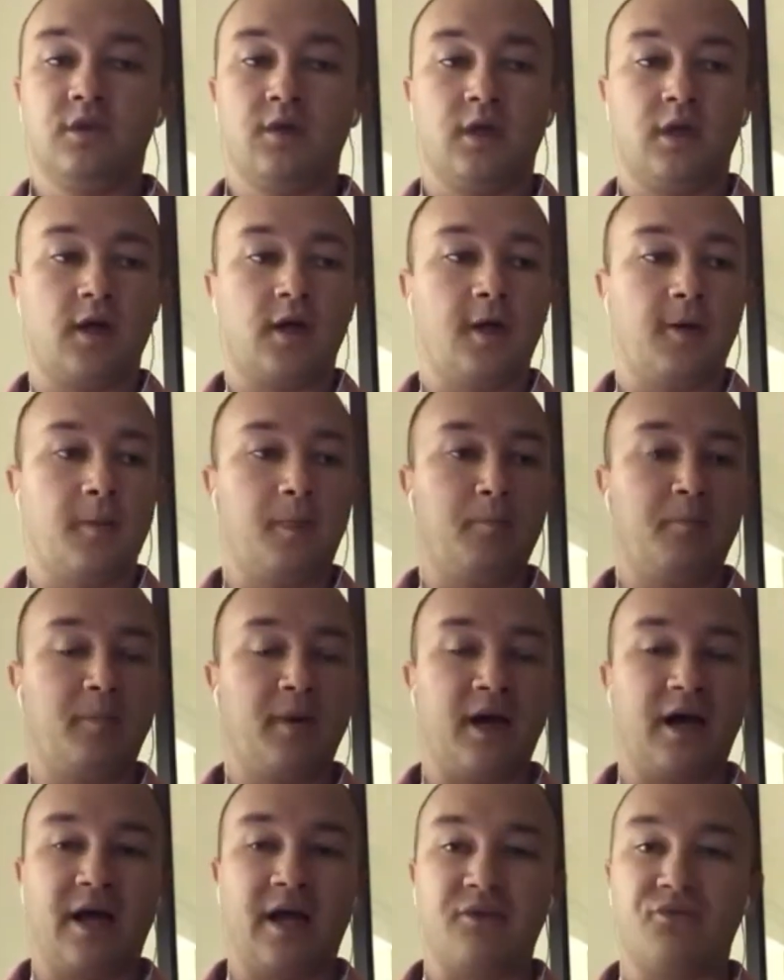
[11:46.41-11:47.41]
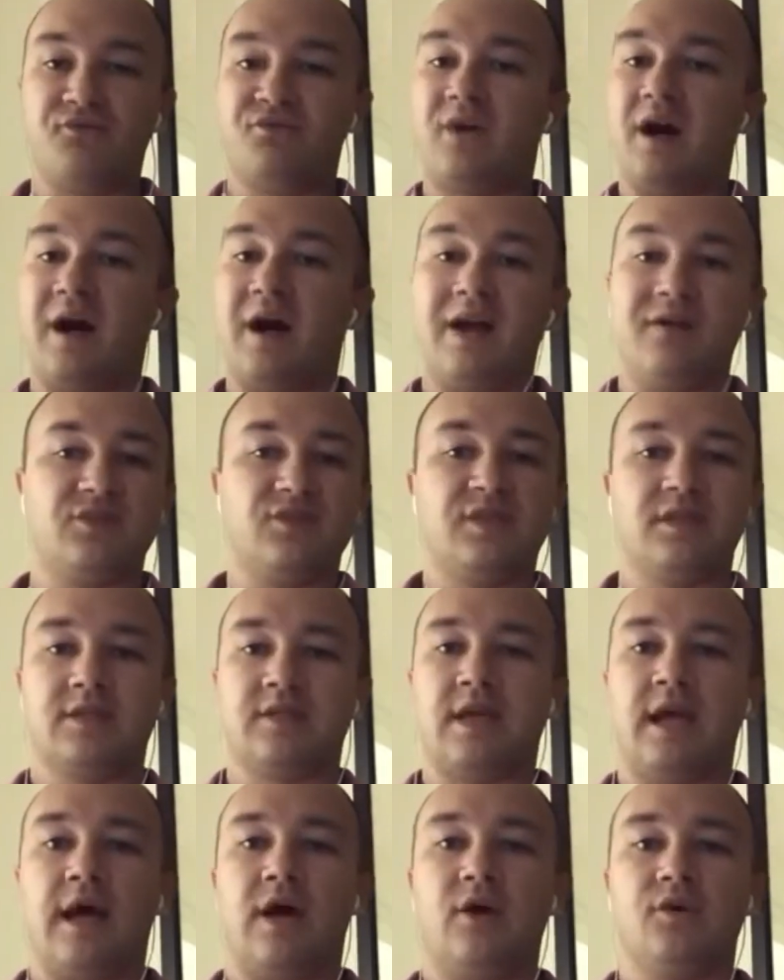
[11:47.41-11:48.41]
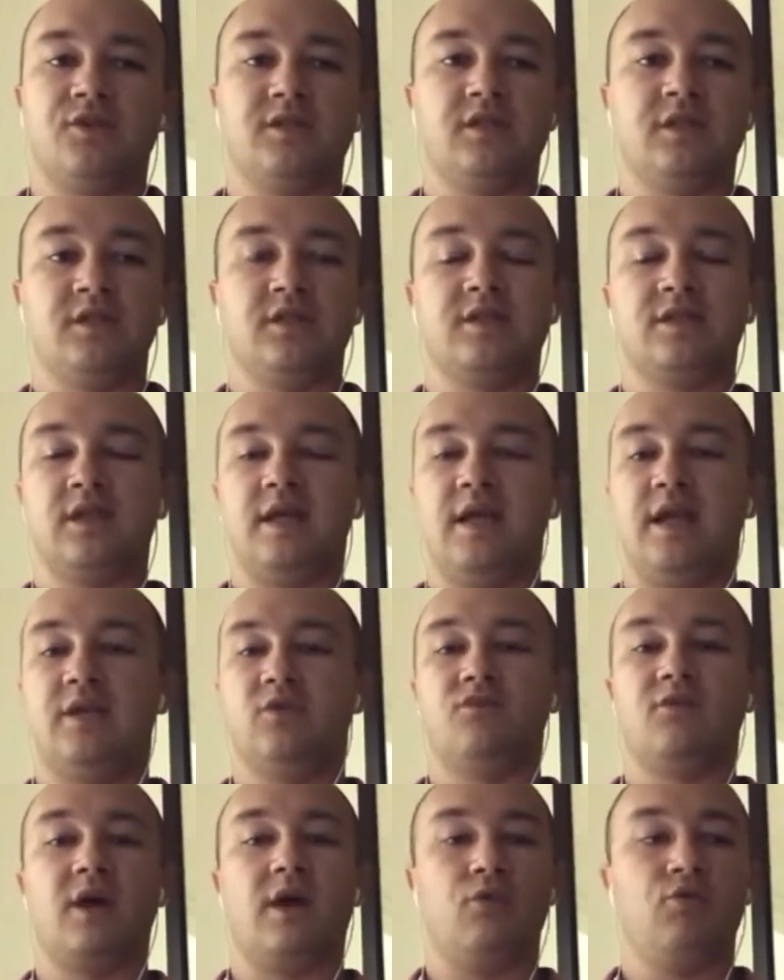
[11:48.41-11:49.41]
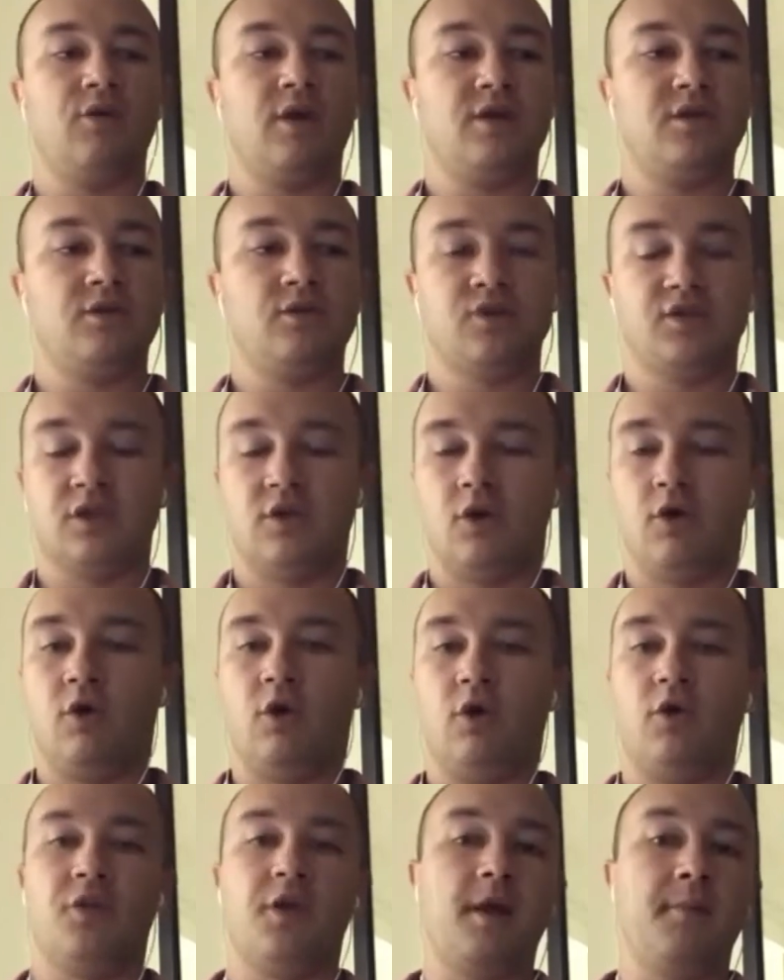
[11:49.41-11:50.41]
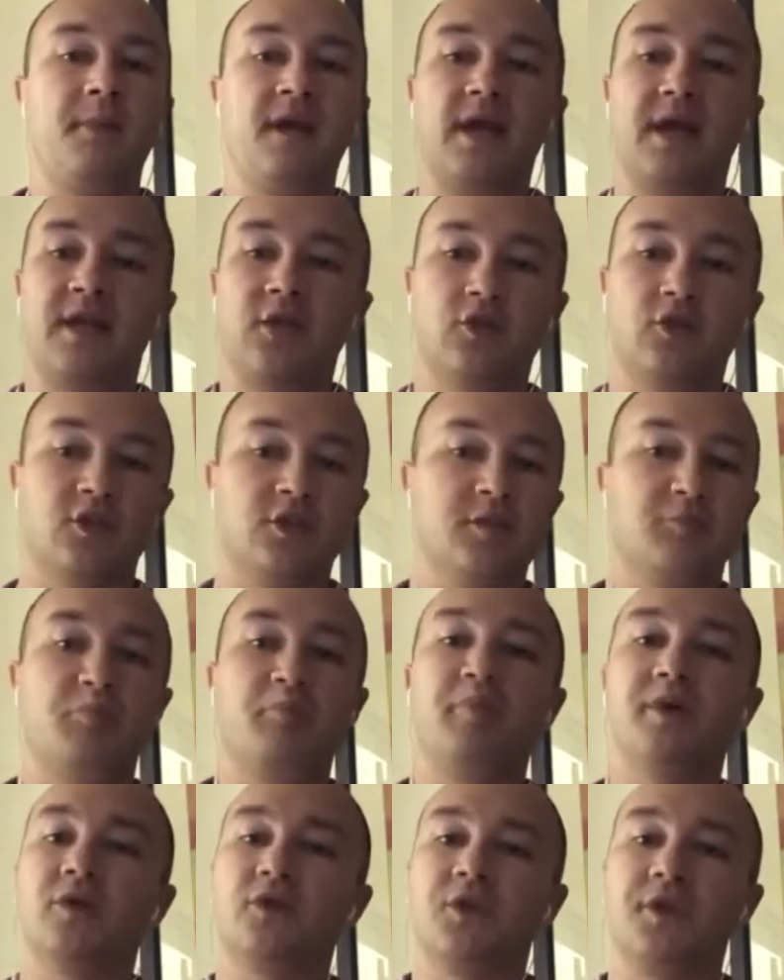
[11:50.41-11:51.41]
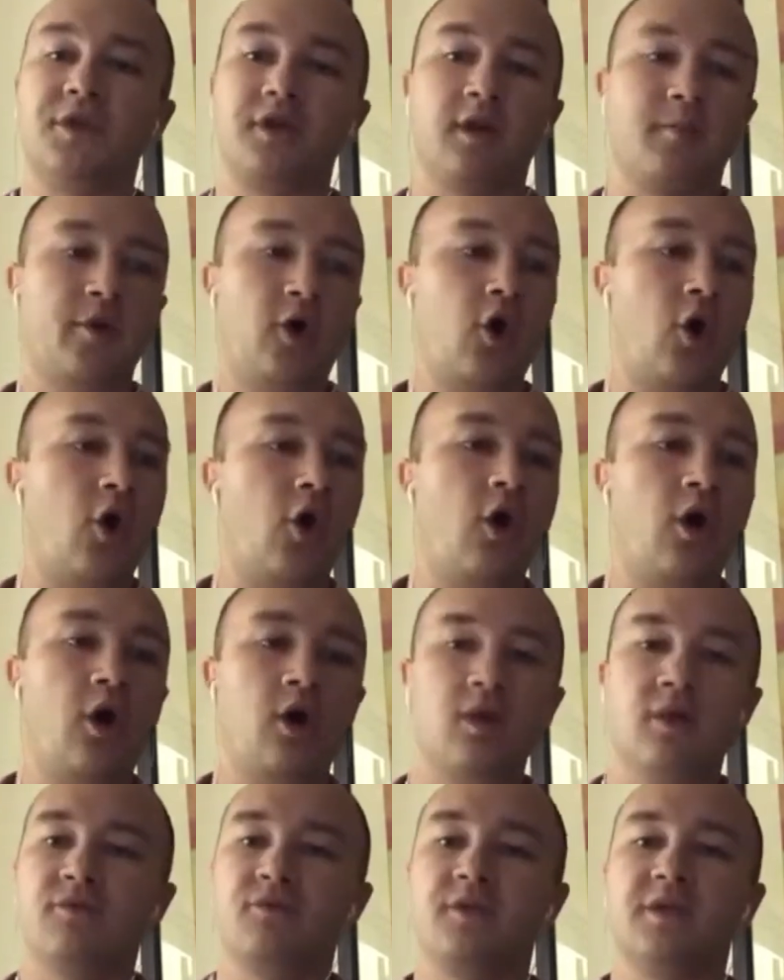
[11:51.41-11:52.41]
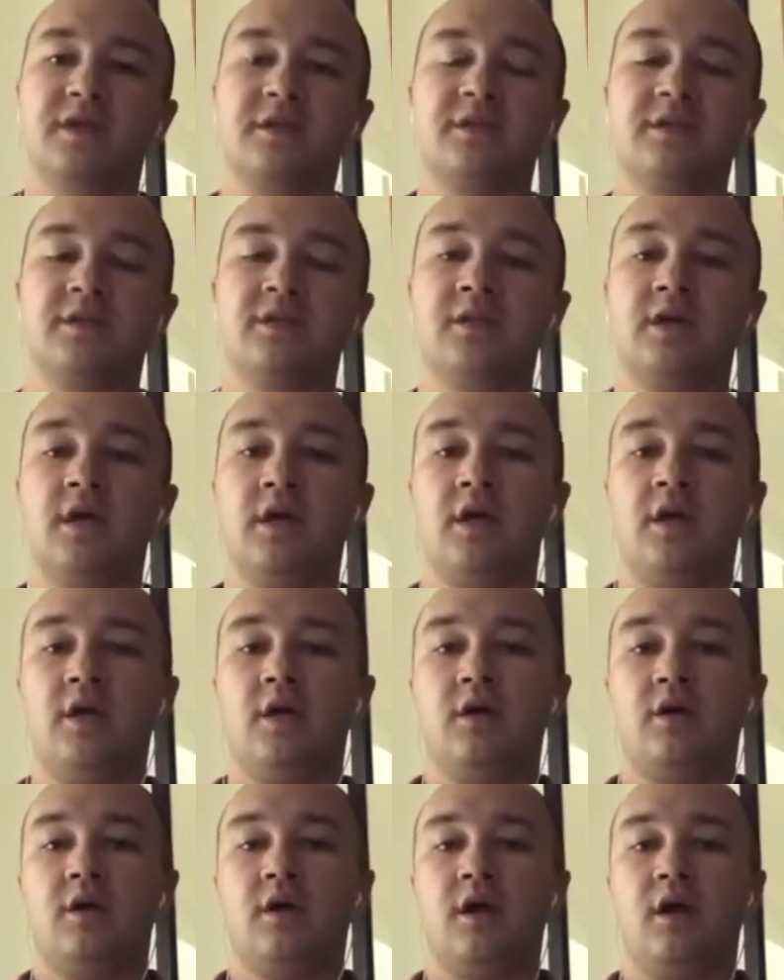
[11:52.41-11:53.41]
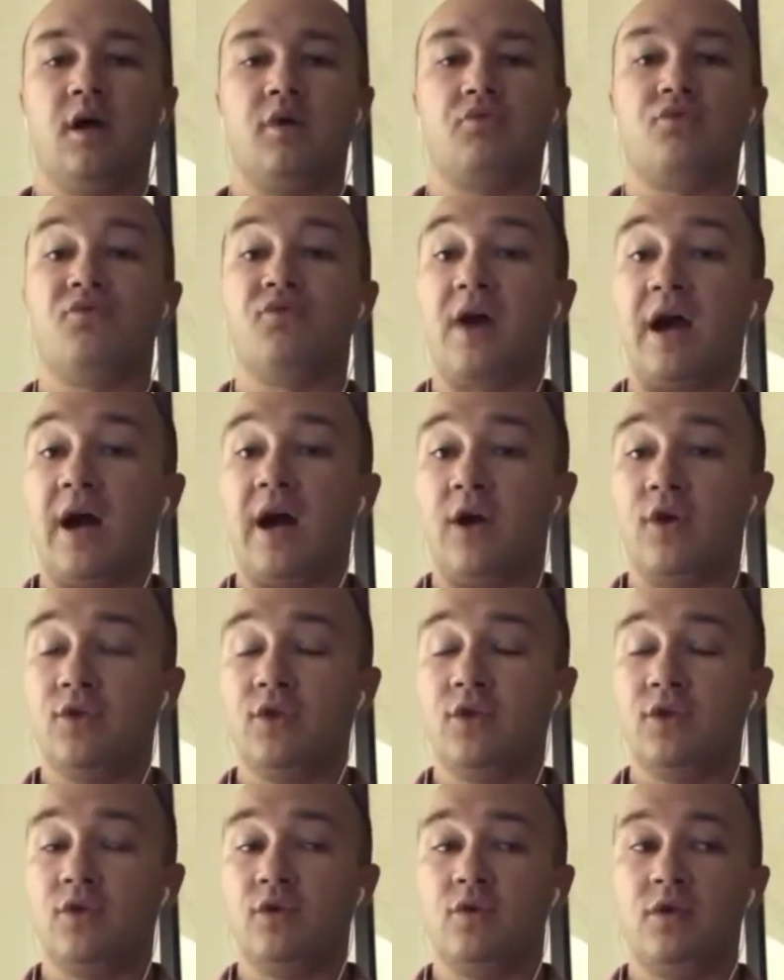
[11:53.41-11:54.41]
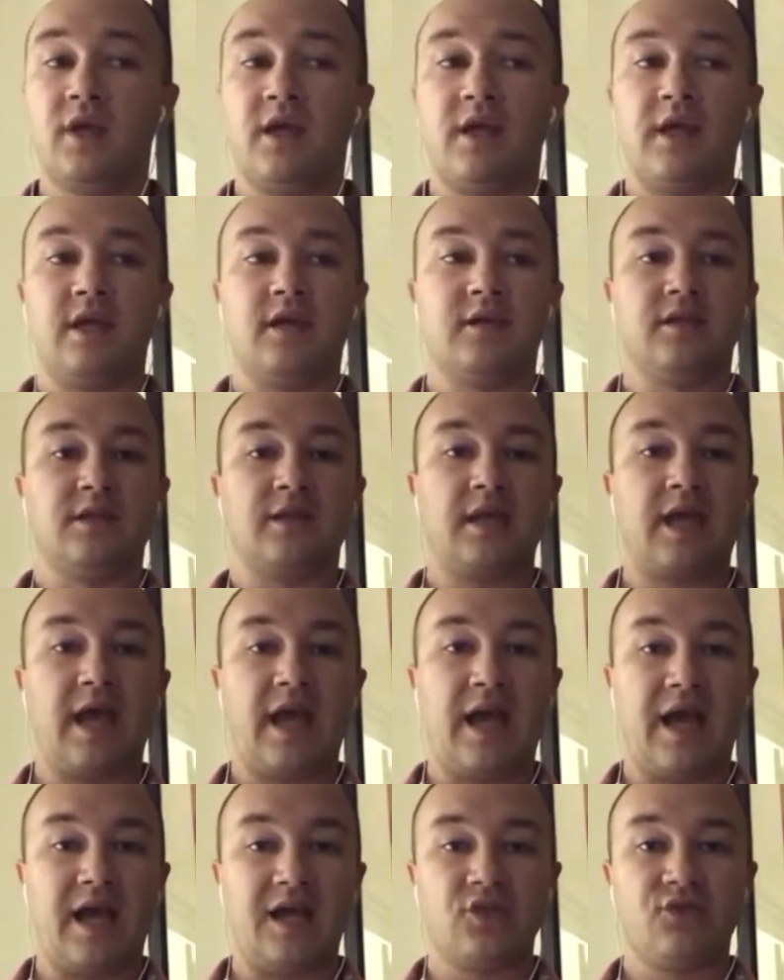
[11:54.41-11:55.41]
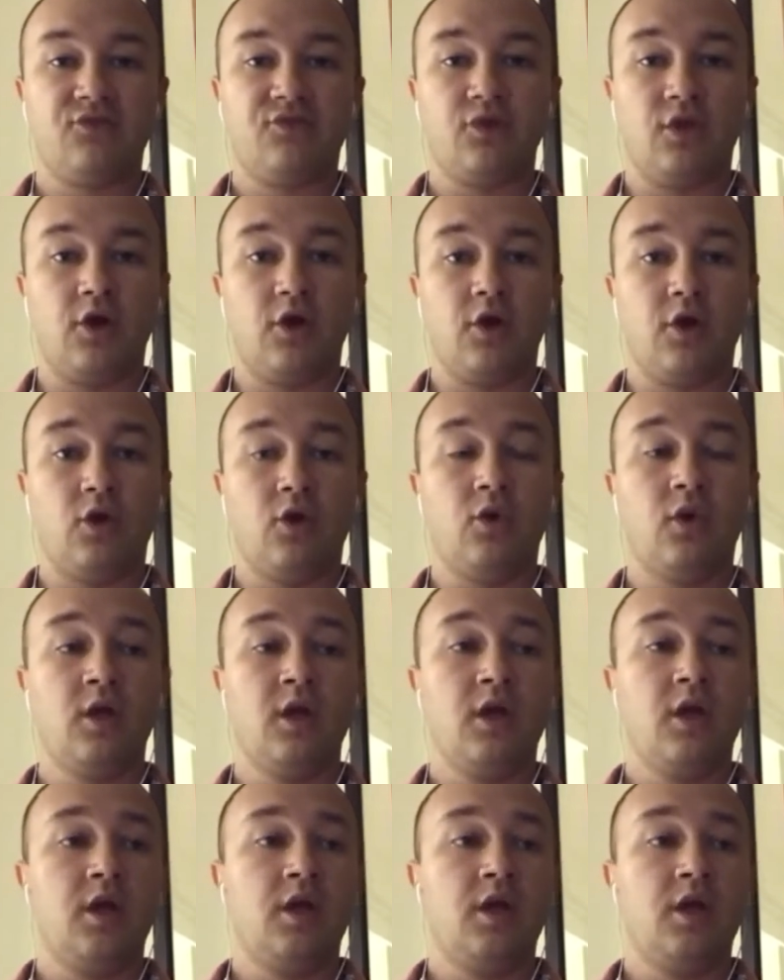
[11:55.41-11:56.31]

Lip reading: buy five, six houses and you've got renters in all of them and you're just building up all of this value and cash flow